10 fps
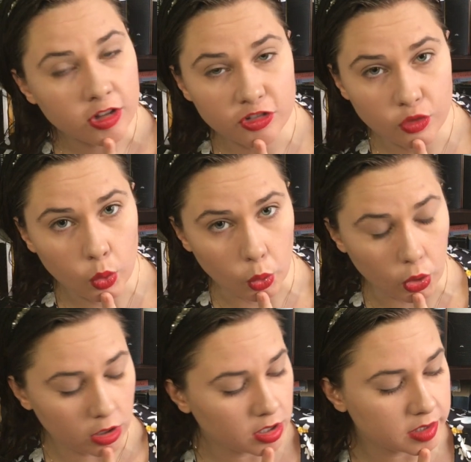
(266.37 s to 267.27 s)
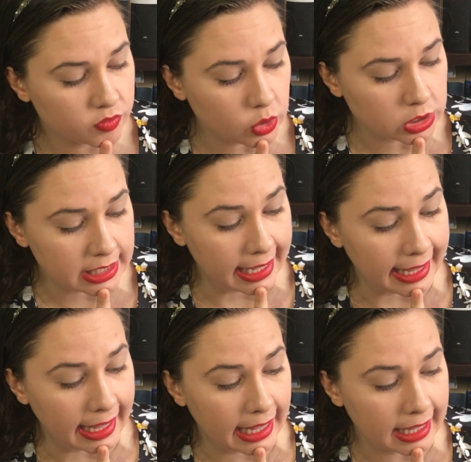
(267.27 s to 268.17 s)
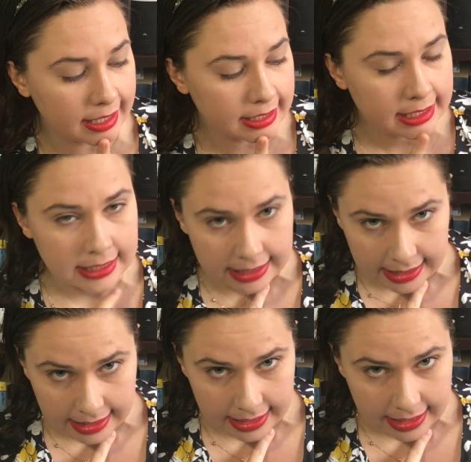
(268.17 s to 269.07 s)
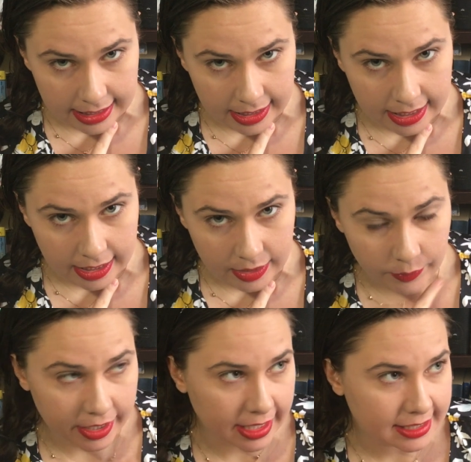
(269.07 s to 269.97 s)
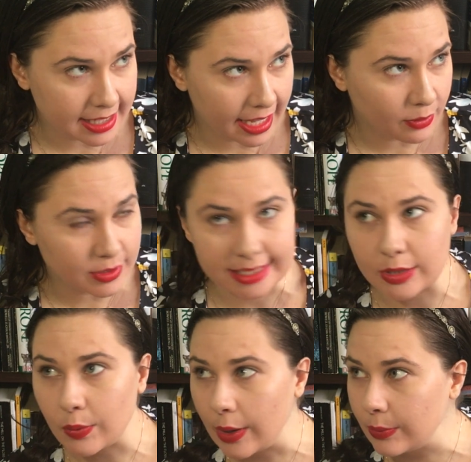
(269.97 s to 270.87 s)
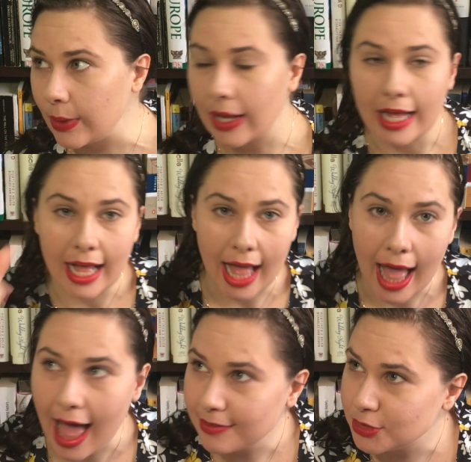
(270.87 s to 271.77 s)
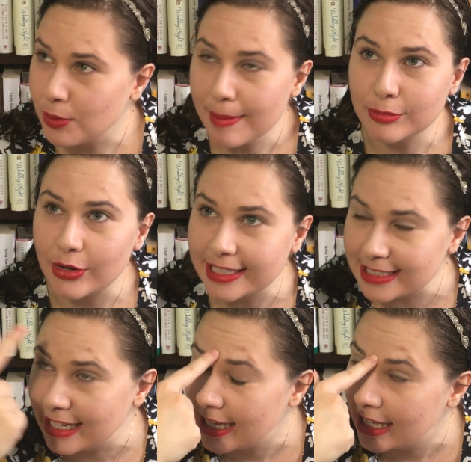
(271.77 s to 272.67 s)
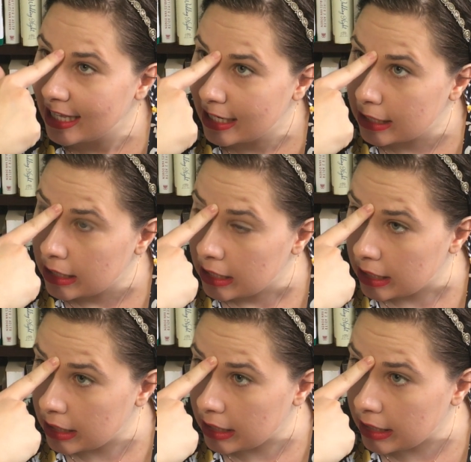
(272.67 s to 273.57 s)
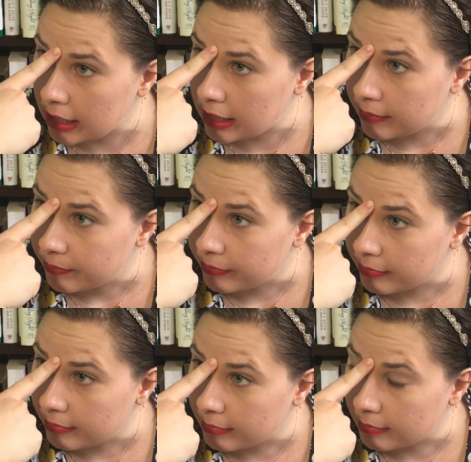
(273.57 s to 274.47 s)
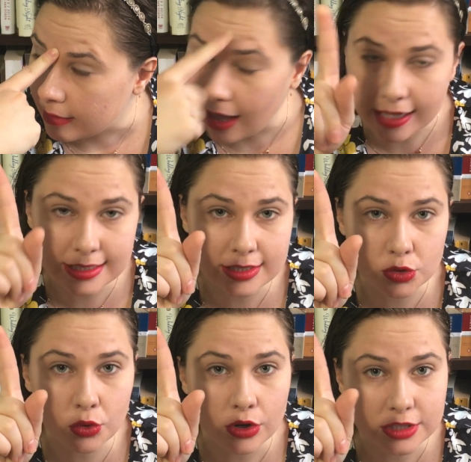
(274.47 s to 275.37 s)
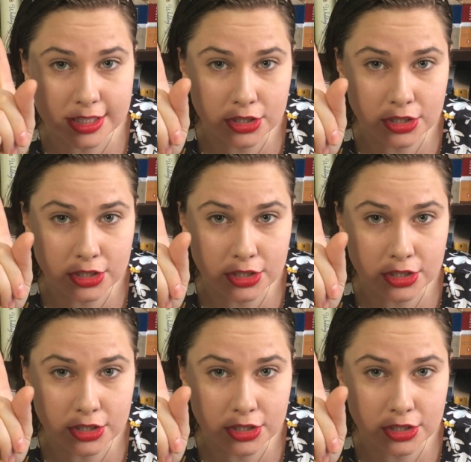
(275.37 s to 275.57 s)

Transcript: For Voltaire. What did he say? What's the quote? I have to remember it. I disagree